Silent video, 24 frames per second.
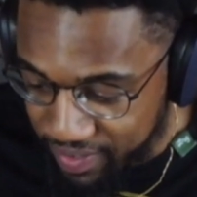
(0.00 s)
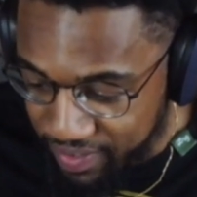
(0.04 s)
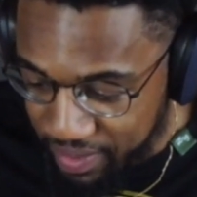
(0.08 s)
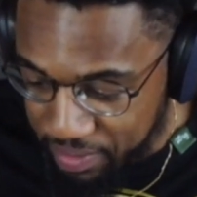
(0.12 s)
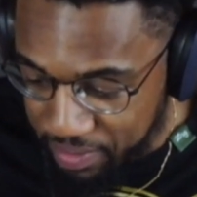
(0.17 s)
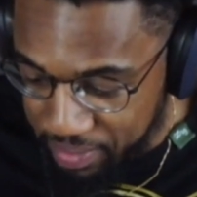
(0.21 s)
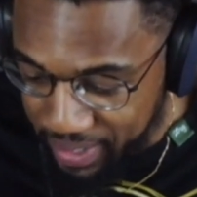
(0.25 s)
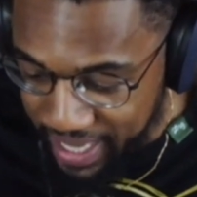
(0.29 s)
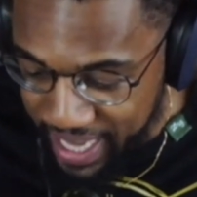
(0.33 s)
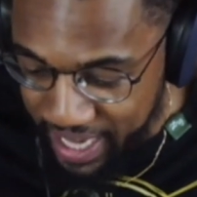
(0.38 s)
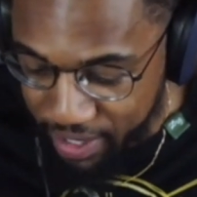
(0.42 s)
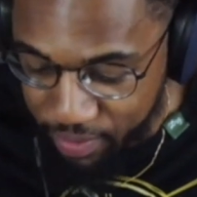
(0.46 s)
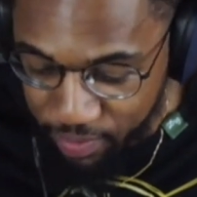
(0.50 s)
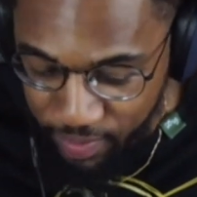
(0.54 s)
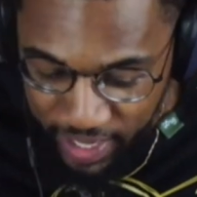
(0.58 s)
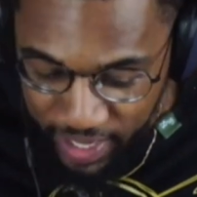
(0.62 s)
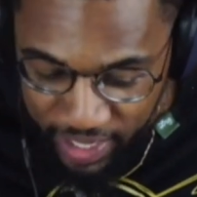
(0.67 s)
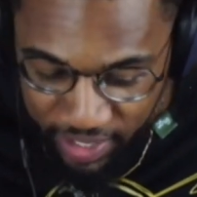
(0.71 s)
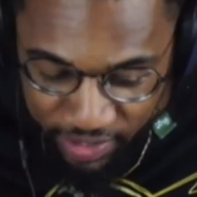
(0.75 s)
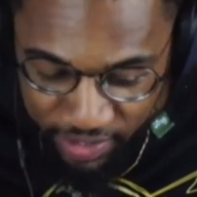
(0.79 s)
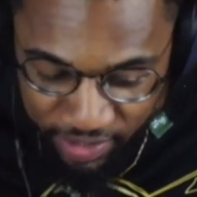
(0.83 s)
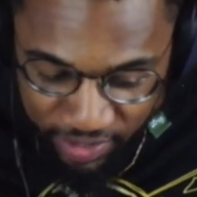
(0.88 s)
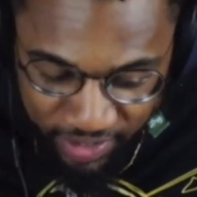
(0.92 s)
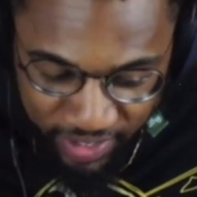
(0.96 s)
black
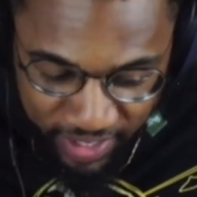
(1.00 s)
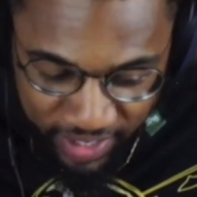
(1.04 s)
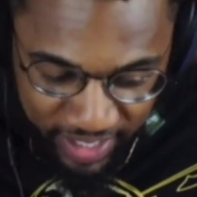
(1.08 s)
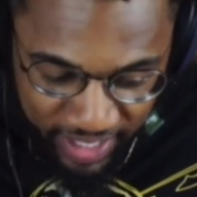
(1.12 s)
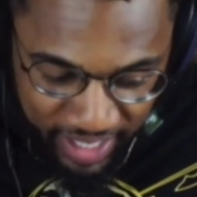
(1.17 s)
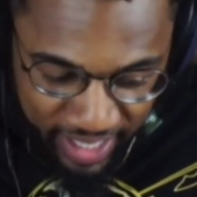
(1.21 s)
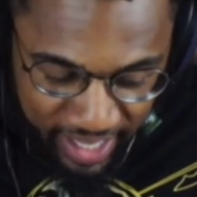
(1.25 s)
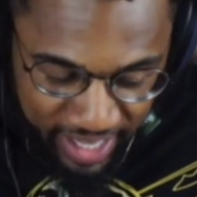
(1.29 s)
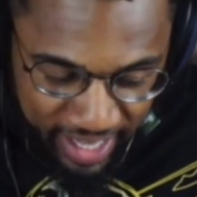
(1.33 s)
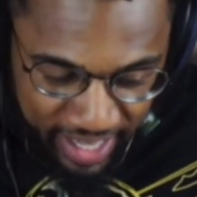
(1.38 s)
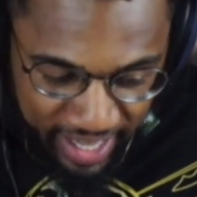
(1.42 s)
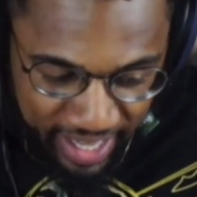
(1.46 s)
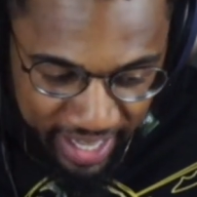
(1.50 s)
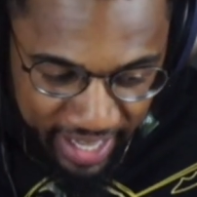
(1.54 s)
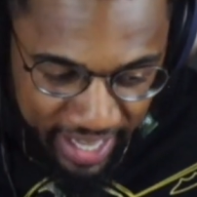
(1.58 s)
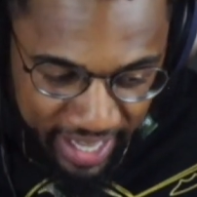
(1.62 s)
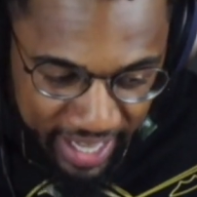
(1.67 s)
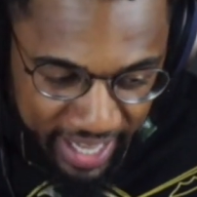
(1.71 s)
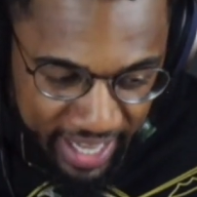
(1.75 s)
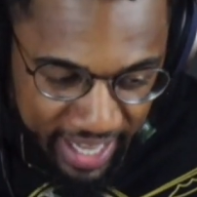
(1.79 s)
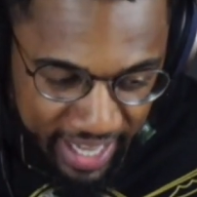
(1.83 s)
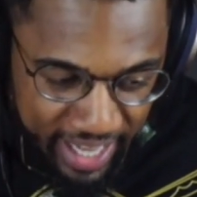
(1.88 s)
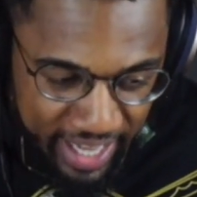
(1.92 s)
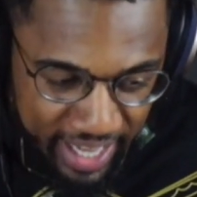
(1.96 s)
writers,
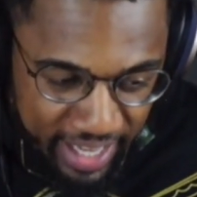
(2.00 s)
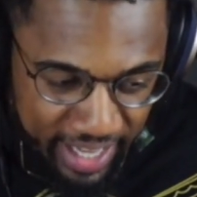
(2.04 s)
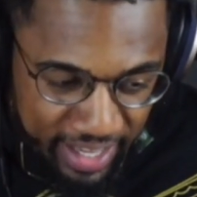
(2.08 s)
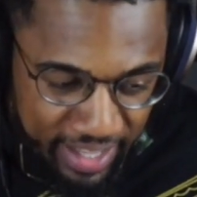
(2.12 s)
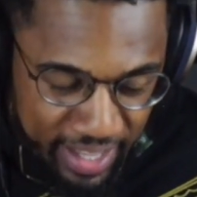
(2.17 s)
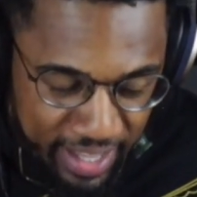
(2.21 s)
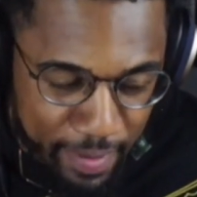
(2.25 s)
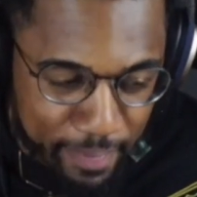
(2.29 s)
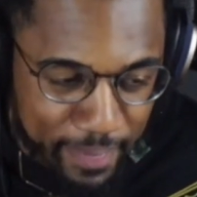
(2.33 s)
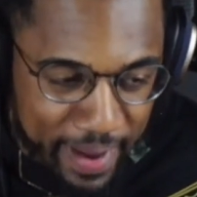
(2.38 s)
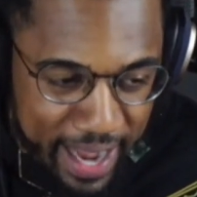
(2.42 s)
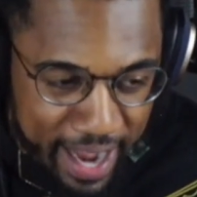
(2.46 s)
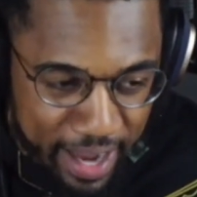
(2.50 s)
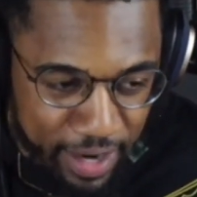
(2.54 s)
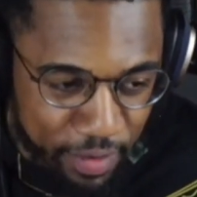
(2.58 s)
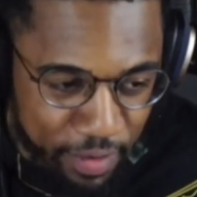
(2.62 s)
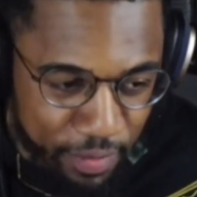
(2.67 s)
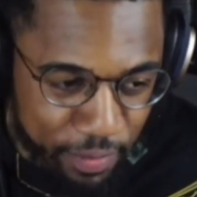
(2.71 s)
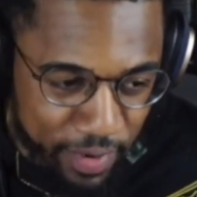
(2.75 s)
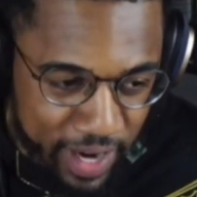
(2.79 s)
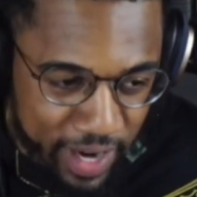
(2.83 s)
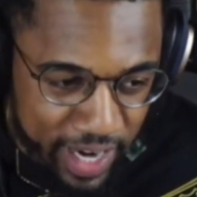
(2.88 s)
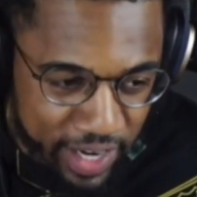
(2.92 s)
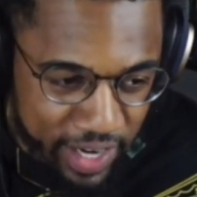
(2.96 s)
and the amount of
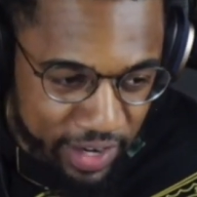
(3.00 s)
writers